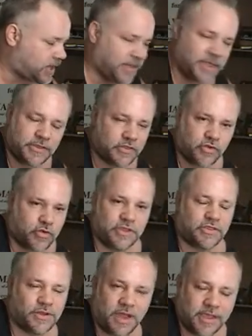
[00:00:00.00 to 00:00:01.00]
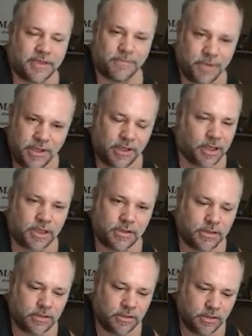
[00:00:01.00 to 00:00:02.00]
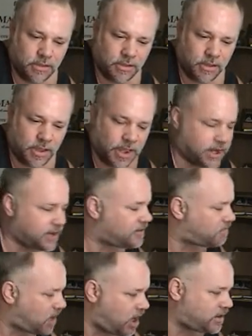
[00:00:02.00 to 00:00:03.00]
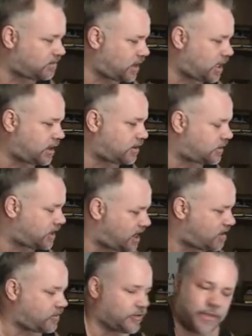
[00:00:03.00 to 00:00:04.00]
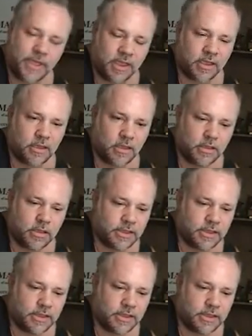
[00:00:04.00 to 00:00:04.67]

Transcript: And they just treat you like a punk. And then the bottom line on everything